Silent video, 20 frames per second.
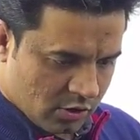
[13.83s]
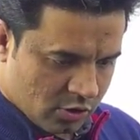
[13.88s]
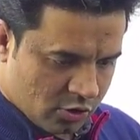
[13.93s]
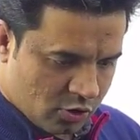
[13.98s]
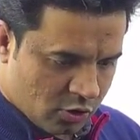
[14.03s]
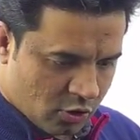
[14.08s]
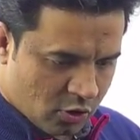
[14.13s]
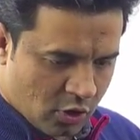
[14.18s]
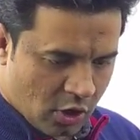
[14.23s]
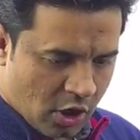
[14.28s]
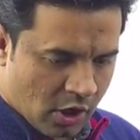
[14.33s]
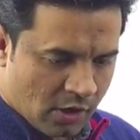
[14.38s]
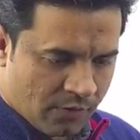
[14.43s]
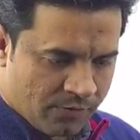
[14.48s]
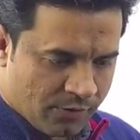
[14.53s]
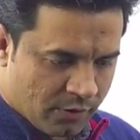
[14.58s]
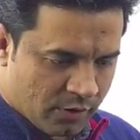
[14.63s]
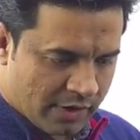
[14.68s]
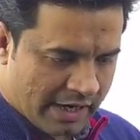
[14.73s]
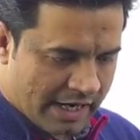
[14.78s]
So all
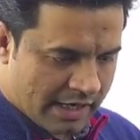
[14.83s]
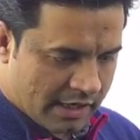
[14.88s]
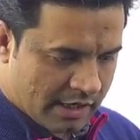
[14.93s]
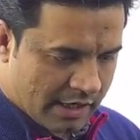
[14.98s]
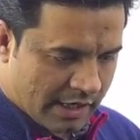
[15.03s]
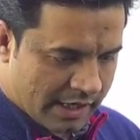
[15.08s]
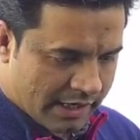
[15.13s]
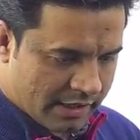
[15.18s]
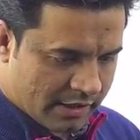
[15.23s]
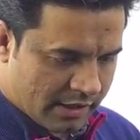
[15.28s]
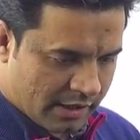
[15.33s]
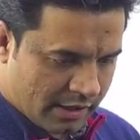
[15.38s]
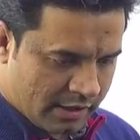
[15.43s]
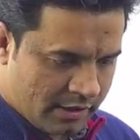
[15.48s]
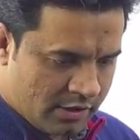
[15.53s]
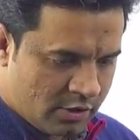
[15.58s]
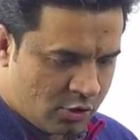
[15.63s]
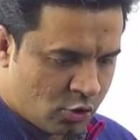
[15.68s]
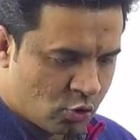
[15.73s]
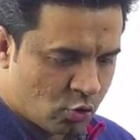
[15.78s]
of you get connected
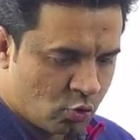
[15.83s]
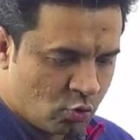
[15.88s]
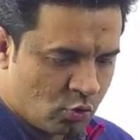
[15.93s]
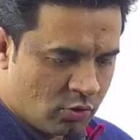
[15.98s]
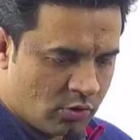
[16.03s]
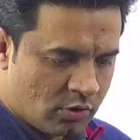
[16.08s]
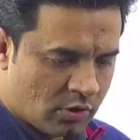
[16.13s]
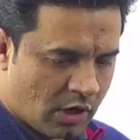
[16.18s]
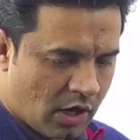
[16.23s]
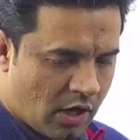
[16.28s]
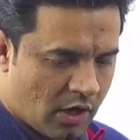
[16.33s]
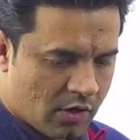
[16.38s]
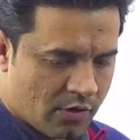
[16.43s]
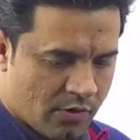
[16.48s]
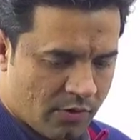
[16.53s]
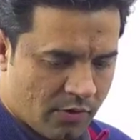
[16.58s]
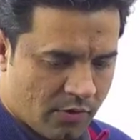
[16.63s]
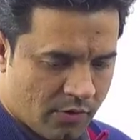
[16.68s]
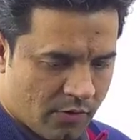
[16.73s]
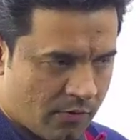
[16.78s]
soon
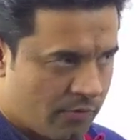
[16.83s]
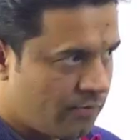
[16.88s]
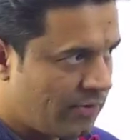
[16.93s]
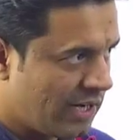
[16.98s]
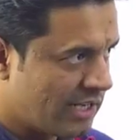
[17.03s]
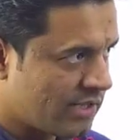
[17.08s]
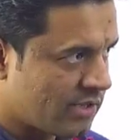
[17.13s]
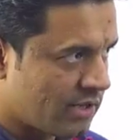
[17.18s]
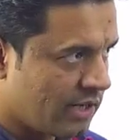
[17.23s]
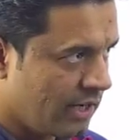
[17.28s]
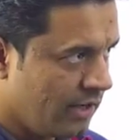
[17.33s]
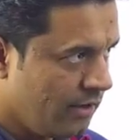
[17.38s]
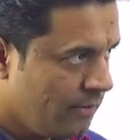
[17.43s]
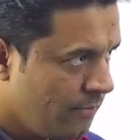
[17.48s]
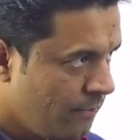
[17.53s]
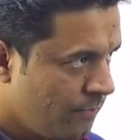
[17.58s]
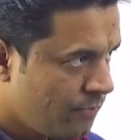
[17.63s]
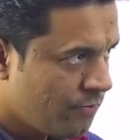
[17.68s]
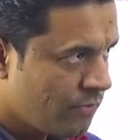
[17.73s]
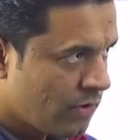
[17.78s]
or fastly
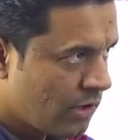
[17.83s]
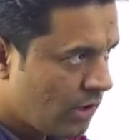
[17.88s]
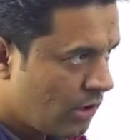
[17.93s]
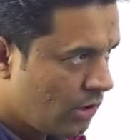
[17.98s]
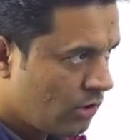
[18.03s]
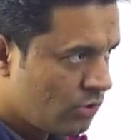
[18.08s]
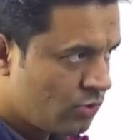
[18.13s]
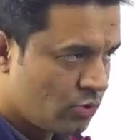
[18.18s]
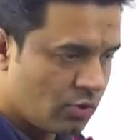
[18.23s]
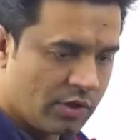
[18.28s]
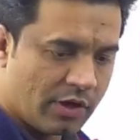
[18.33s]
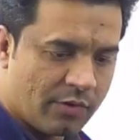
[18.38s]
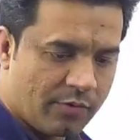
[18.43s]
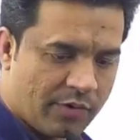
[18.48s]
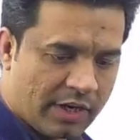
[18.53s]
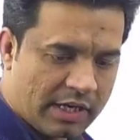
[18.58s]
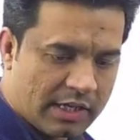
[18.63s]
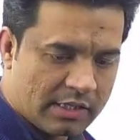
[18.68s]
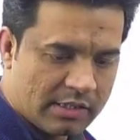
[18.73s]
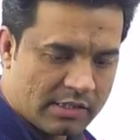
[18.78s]
so that
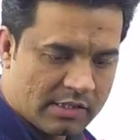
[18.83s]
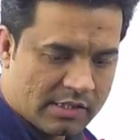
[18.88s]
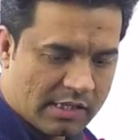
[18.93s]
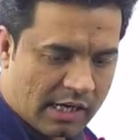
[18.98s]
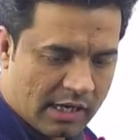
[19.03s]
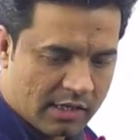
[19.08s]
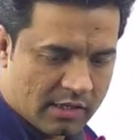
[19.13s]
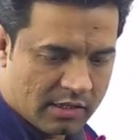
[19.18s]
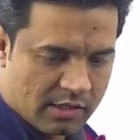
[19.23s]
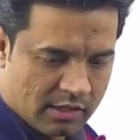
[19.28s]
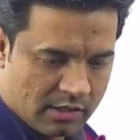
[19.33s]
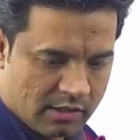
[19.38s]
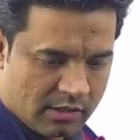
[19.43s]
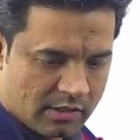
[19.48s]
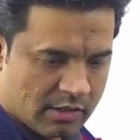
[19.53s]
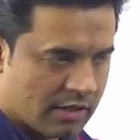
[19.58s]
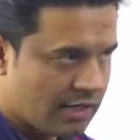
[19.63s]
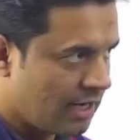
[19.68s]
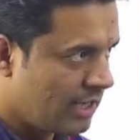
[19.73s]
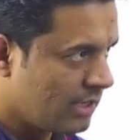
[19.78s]
we can start the
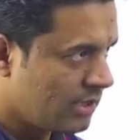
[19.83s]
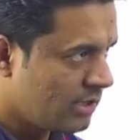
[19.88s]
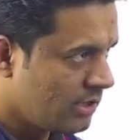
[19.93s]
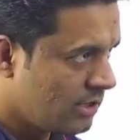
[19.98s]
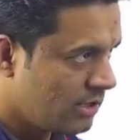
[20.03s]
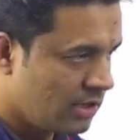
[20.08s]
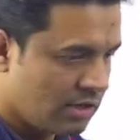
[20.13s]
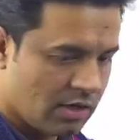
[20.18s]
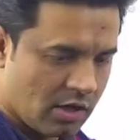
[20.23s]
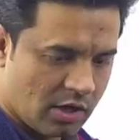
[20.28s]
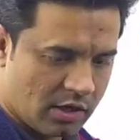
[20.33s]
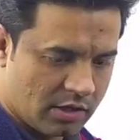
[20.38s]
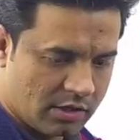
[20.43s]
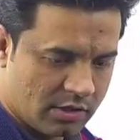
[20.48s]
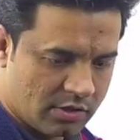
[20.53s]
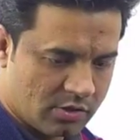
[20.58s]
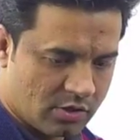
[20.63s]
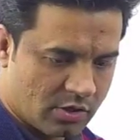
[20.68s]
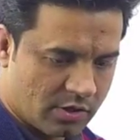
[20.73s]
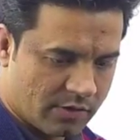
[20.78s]
classes and all
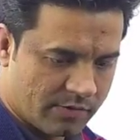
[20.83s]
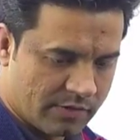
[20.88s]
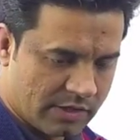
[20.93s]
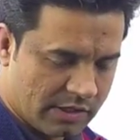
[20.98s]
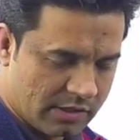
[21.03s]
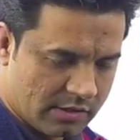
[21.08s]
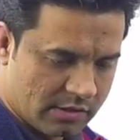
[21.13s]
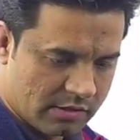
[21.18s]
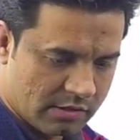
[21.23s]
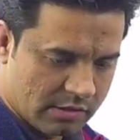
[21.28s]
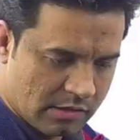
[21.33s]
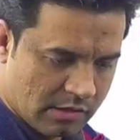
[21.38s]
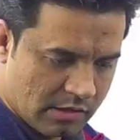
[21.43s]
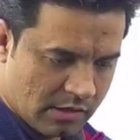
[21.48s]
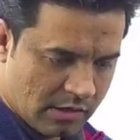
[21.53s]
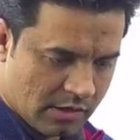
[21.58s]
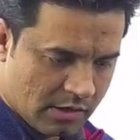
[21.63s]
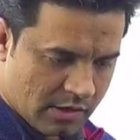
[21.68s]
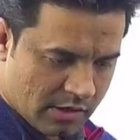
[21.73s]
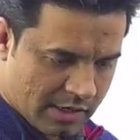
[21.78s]
other sort of things,
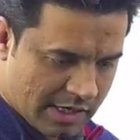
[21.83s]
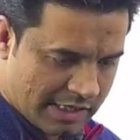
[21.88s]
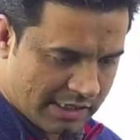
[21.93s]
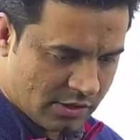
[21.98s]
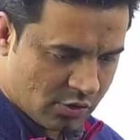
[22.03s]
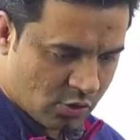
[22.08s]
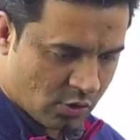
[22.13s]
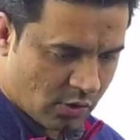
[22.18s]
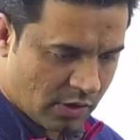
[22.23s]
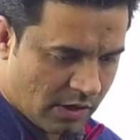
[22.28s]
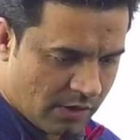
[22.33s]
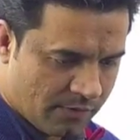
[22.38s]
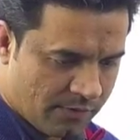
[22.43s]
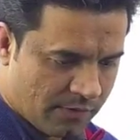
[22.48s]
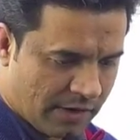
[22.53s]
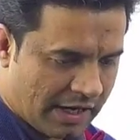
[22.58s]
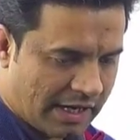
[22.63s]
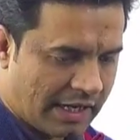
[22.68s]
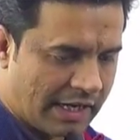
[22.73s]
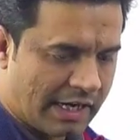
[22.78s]
right? So if
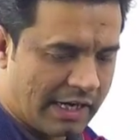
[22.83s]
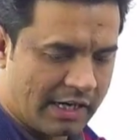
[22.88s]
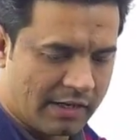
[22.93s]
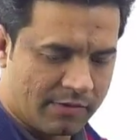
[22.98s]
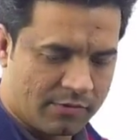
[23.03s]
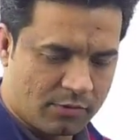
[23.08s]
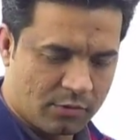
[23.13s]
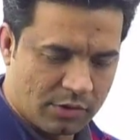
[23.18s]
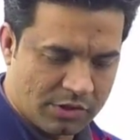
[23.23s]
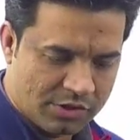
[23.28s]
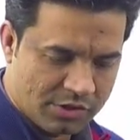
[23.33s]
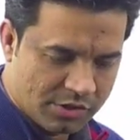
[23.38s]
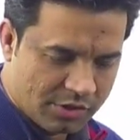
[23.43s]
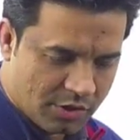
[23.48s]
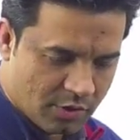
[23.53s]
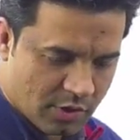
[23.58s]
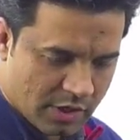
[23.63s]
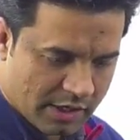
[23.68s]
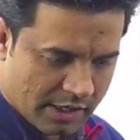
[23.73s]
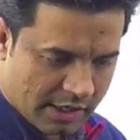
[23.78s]
any kind of question
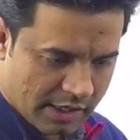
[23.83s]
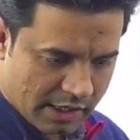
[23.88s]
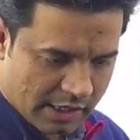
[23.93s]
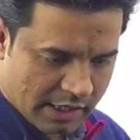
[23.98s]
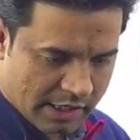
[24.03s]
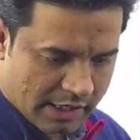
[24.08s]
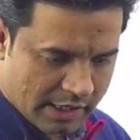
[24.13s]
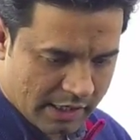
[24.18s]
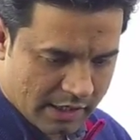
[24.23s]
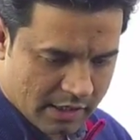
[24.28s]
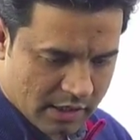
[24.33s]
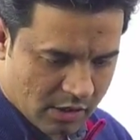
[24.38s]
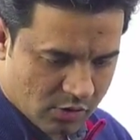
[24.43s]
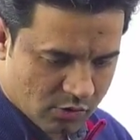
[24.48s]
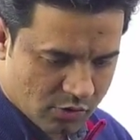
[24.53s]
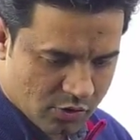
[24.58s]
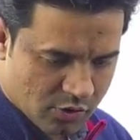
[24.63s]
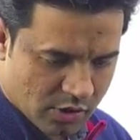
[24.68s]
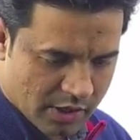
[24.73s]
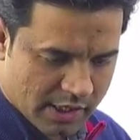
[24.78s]
you are getting, any
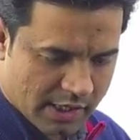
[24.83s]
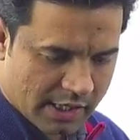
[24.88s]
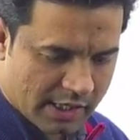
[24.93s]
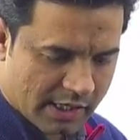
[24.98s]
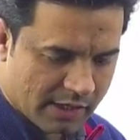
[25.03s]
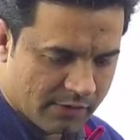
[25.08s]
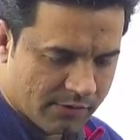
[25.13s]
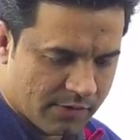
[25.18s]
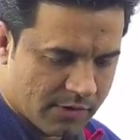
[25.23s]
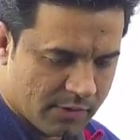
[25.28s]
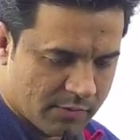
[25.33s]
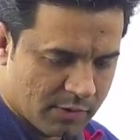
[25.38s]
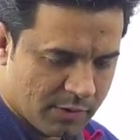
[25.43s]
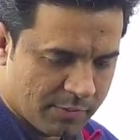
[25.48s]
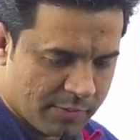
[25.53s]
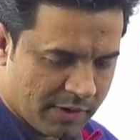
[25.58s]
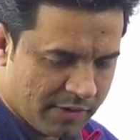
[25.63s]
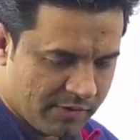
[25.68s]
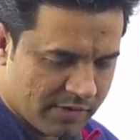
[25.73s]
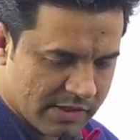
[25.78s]
doubts you are getting from the
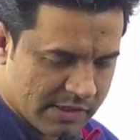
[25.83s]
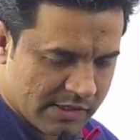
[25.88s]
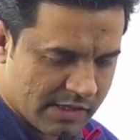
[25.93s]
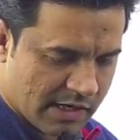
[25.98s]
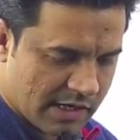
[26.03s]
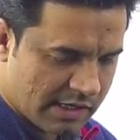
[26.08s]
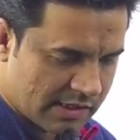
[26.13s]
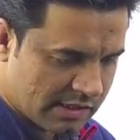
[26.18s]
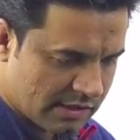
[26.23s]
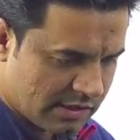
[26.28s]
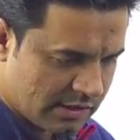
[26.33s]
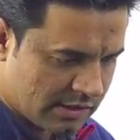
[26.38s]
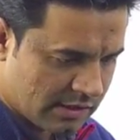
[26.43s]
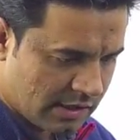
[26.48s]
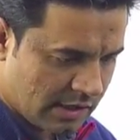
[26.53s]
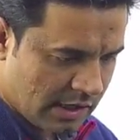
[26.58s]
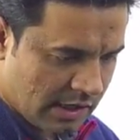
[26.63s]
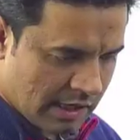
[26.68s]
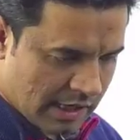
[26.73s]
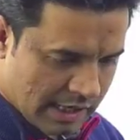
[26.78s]
previous classes,
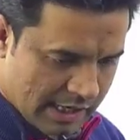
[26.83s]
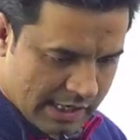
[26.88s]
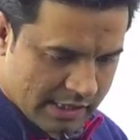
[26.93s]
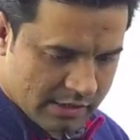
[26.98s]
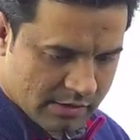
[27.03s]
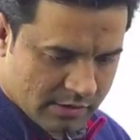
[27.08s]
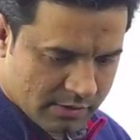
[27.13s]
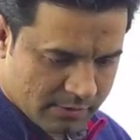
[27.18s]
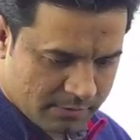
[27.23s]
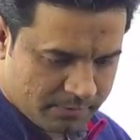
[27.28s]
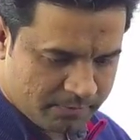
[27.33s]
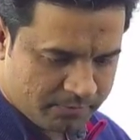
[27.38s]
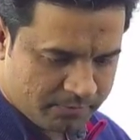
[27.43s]
and